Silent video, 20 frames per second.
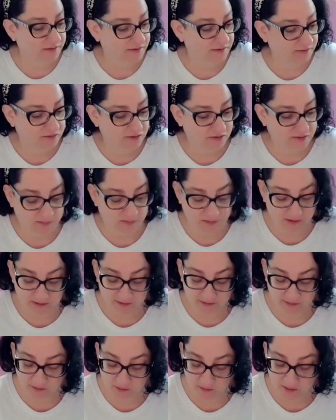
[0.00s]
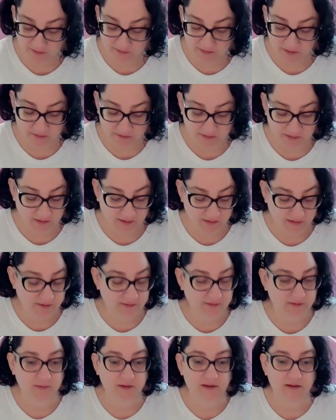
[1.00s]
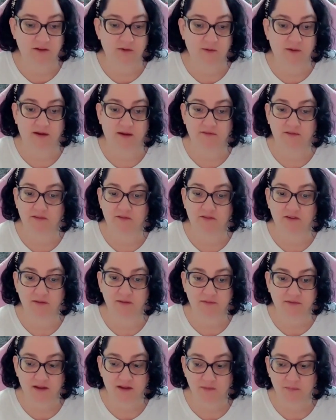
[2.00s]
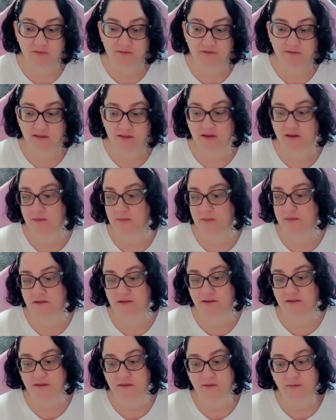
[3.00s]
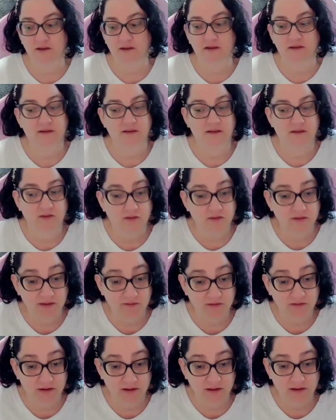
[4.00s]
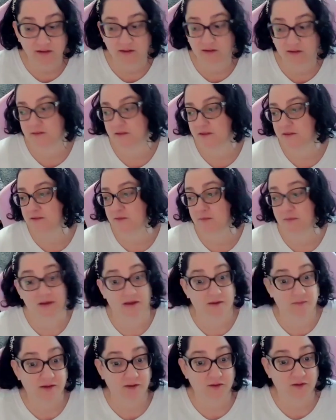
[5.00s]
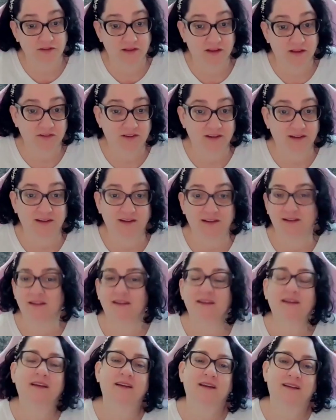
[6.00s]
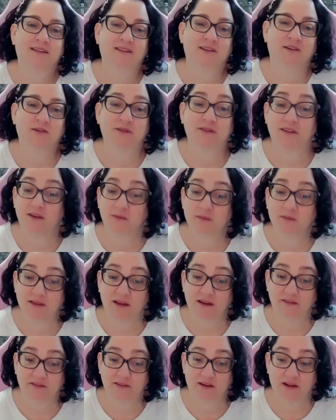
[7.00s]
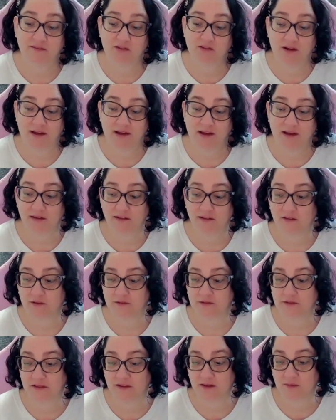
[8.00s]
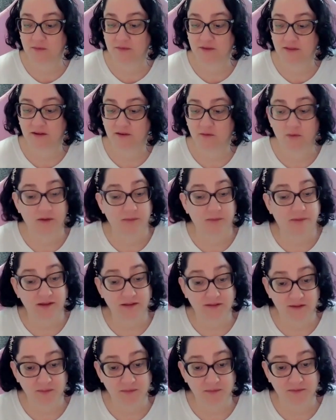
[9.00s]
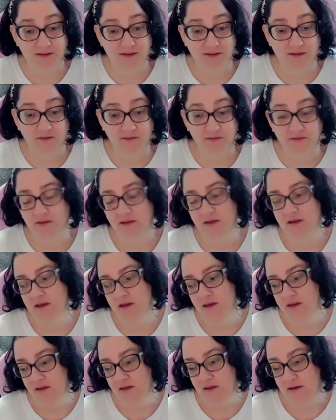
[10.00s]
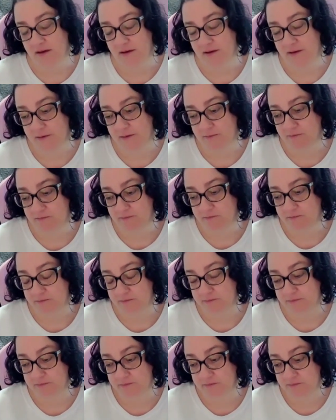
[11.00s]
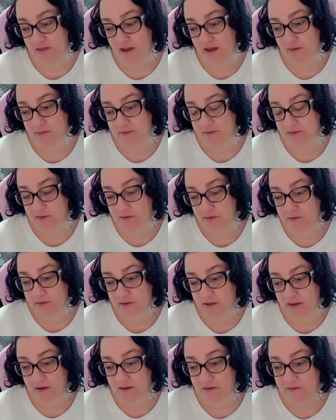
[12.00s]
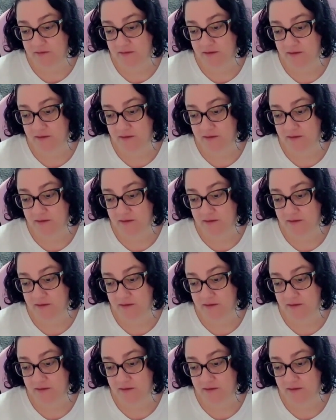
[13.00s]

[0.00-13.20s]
And just because you have OCD doesn't mean you have every type of theme. It doesn't mean you'll never get it. It doesn't, maybe you'll never get it. There are themes I've never had. There's themes that repeat themselves. Um, Absolutely.